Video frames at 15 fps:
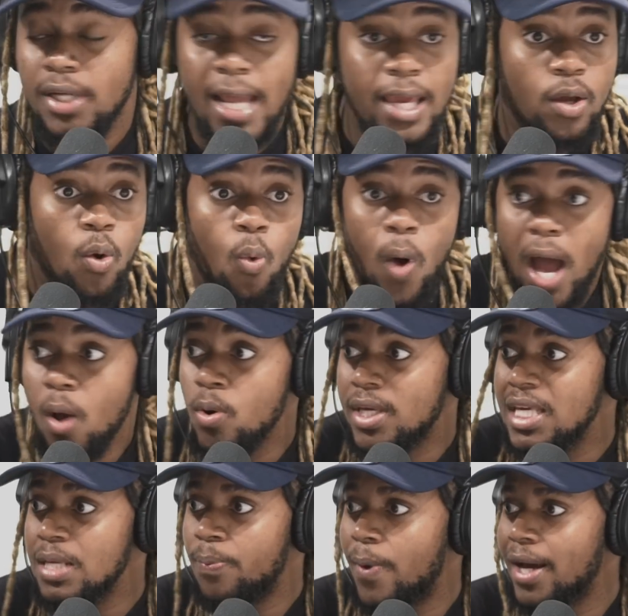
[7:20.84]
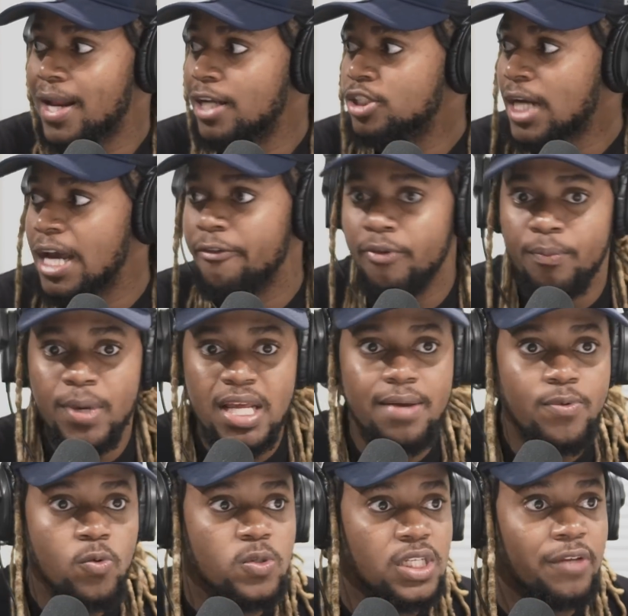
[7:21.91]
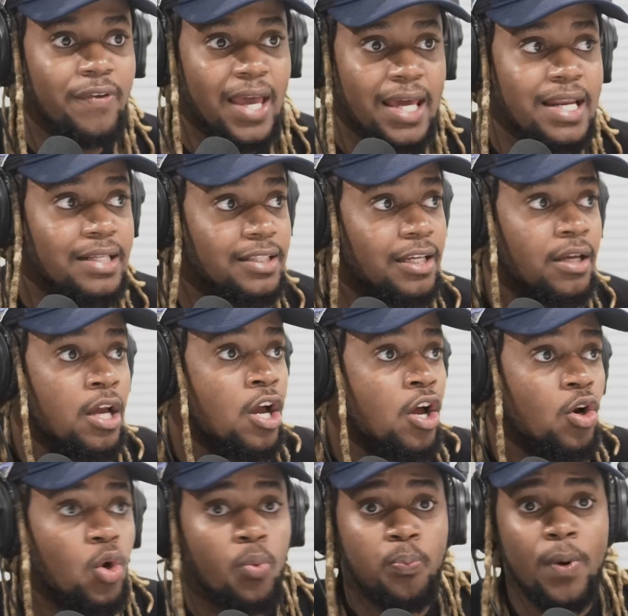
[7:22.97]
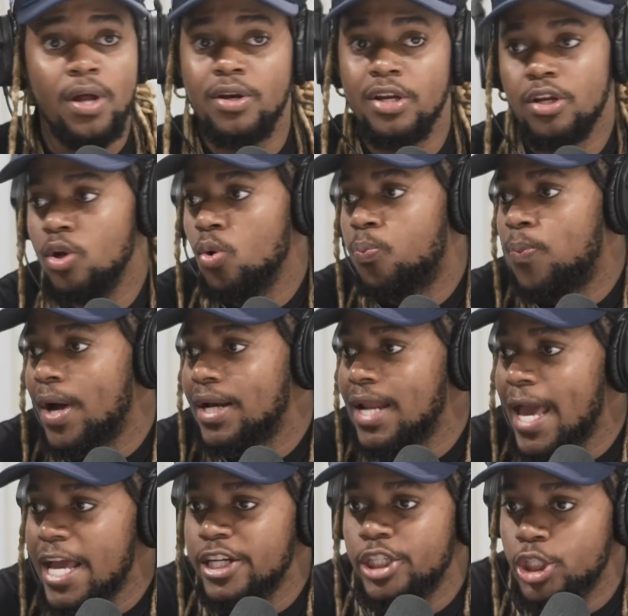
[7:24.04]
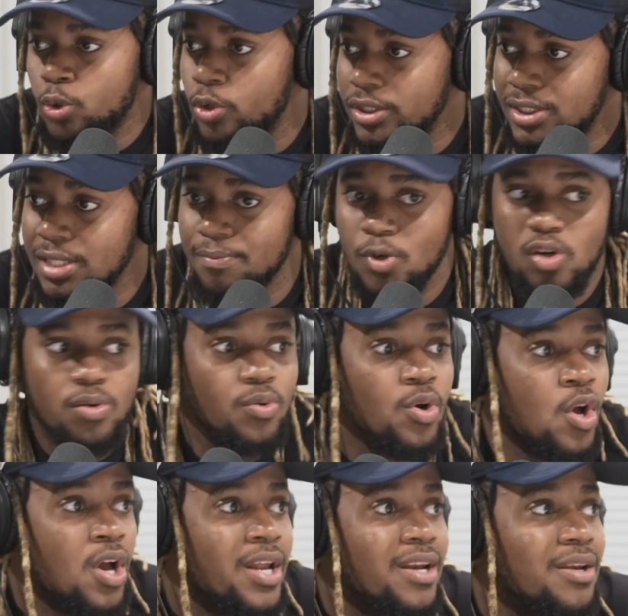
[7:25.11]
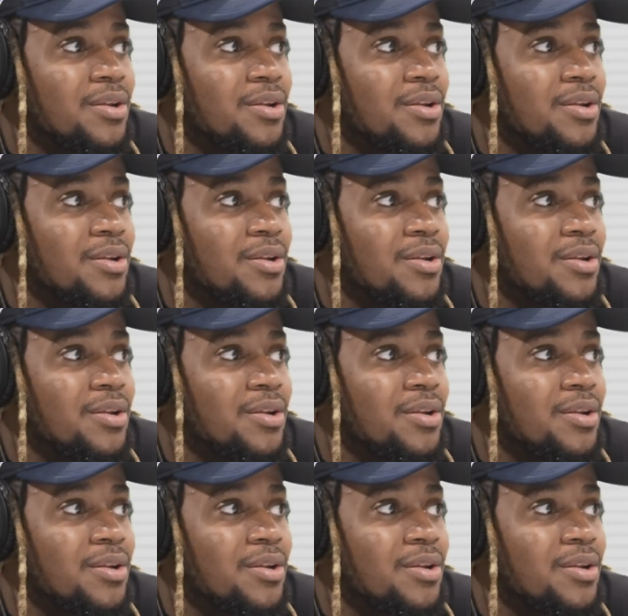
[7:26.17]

Like, why we keep on a try for blame music for anything? Look, look on the ensure thing, bro.